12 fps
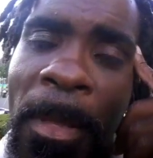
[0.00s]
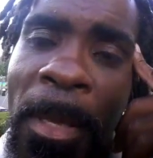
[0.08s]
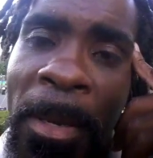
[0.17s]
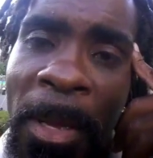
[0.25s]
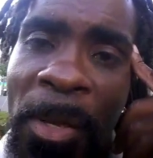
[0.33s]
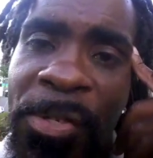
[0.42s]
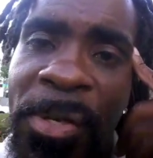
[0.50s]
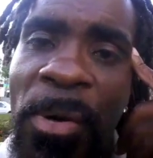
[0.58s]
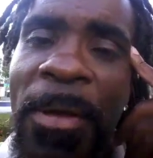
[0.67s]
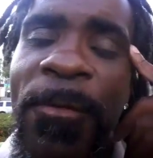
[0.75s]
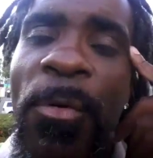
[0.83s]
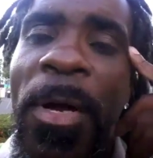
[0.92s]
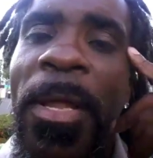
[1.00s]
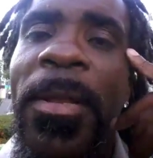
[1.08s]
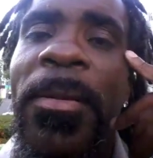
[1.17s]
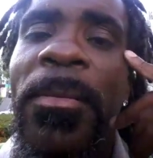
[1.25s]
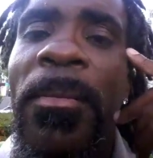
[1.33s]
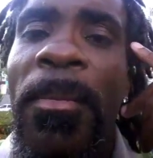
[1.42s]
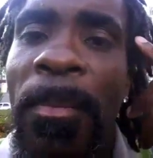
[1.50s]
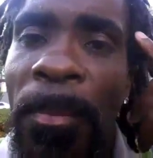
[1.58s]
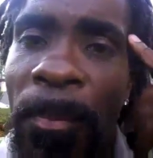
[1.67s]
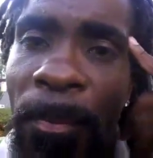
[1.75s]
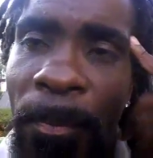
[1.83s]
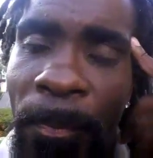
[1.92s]
And also, everyone,
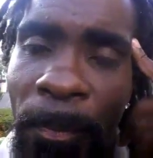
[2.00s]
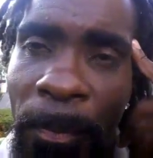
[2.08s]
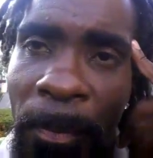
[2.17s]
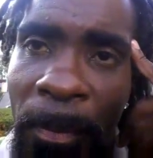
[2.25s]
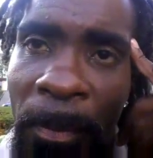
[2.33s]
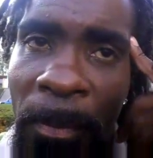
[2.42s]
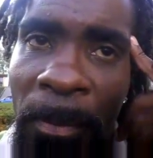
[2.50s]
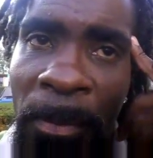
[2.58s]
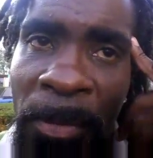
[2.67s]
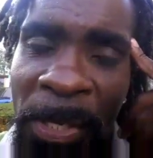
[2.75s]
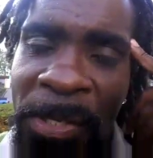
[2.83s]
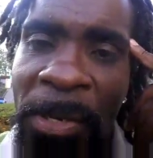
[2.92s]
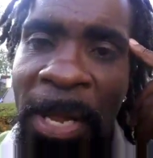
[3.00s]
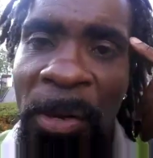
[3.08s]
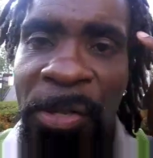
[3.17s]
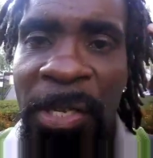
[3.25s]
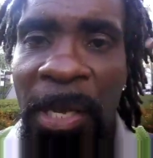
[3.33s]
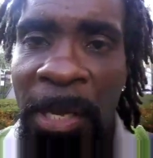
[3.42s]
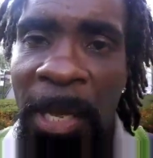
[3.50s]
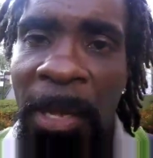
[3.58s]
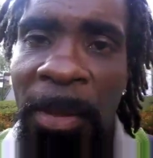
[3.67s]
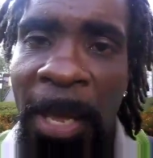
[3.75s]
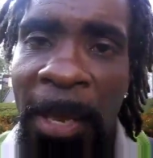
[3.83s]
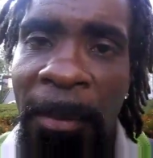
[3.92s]
just announcing
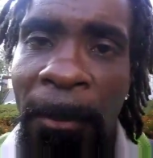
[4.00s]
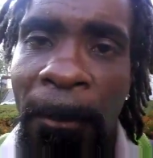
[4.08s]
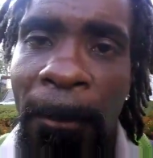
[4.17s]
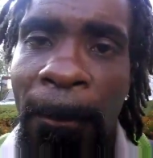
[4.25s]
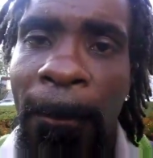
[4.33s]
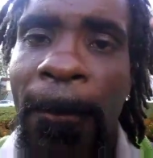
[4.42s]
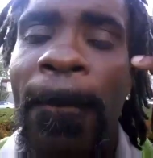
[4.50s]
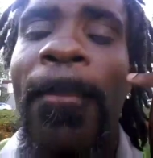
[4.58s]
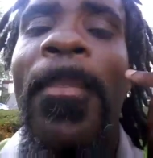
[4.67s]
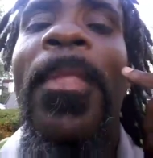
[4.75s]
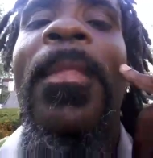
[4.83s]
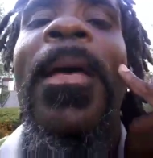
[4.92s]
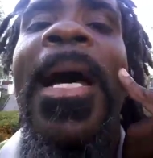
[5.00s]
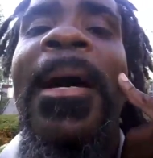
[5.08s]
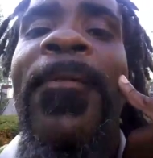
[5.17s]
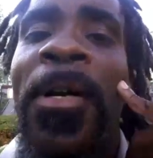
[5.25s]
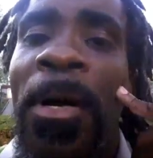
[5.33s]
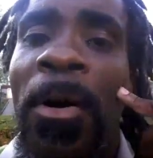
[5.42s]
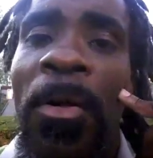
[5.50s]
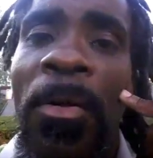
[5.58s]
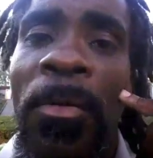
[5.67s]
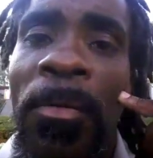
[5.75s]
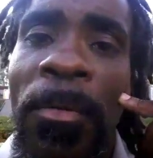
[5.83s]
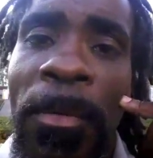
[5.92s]
again that I have a
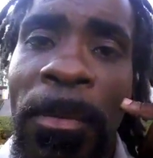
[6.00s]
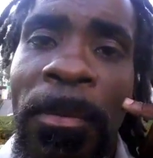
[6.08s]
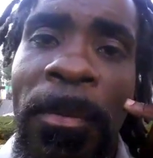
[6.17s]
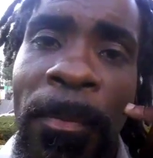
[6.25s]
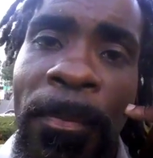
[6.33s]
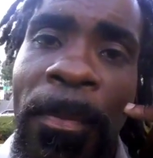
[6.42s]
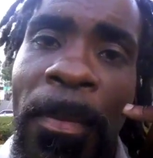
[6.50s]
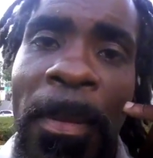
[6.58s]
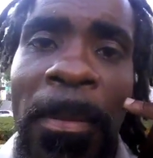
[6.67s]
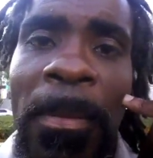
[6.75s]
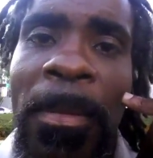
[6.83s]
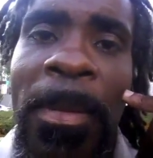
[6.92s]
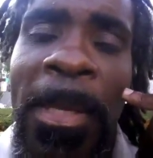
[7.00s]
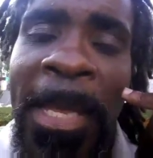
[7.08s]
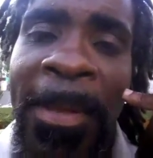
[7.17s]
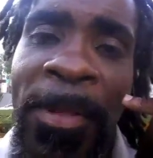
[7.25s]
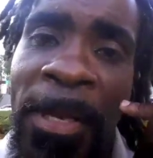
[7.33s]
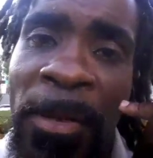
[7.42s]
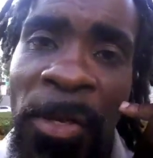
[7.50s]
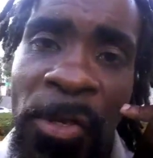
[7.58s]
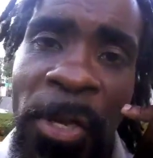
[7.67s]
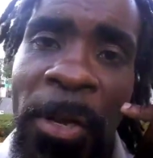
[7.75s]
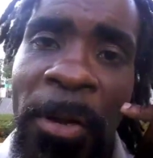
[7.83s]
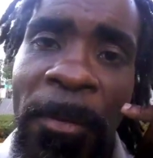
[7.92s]
goal that at the end of this
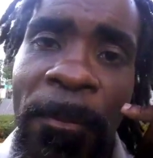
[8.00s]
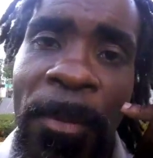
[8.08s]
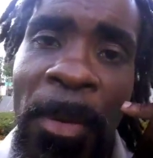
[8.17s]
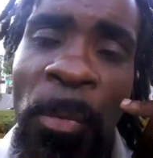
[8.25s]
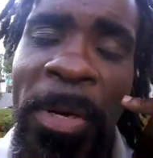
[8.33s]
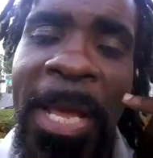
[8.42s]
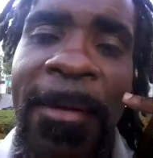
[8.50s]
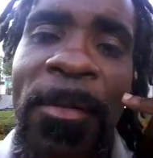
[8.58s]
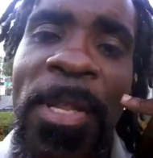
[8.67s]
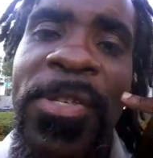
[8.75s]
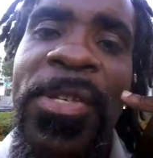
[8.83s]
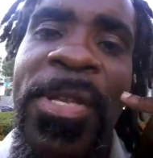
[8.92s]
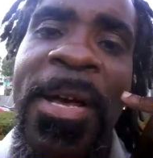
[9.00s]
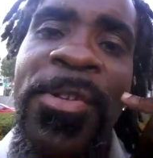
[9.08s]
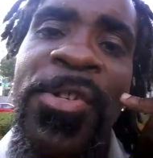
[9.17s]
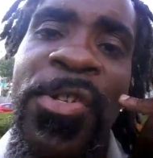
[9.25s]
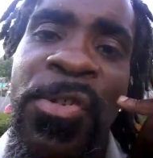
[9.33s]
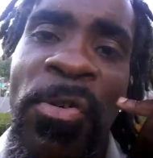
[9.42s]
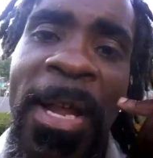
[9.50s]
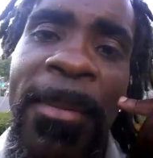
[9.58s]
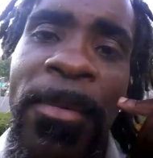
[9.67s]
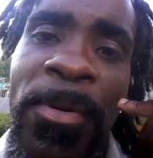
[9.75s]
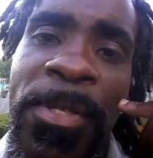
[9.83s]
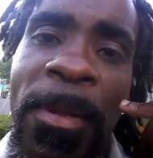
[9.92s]
year I want to have at least 1,000
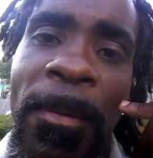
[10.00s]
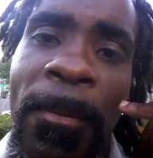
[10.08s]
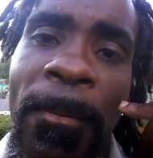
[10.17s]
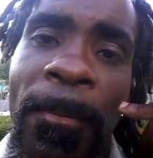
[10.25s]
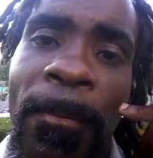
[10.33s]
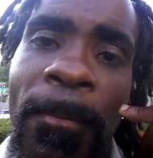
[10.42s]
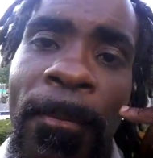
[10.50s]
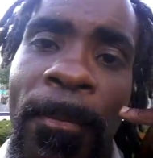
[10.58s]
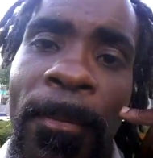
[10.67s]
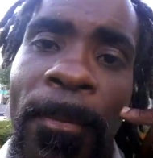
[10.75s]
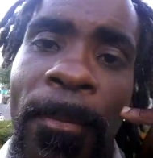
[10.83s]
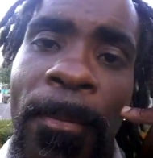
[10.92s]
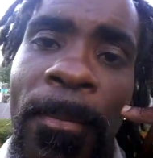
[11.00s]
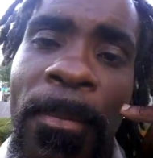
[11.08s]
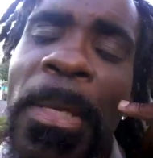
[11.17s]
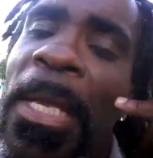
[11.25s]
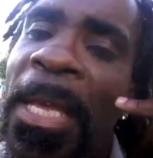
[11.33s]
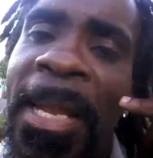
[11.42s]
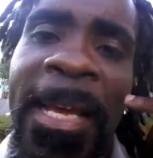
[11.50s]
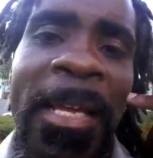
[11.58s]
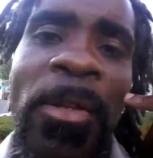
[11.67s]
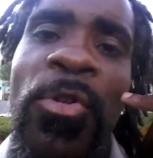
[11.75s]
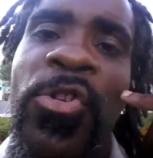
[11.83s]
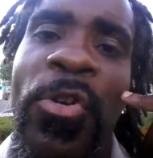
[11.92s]
subscribers, and I could
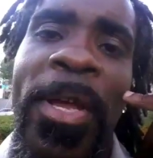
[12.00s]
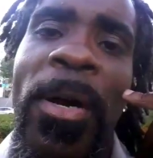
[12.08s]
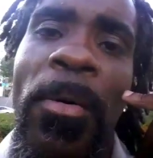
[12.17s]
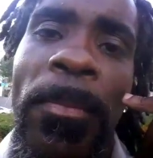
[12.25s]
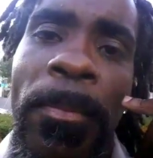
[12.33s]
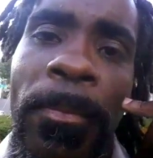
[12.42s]
use your help.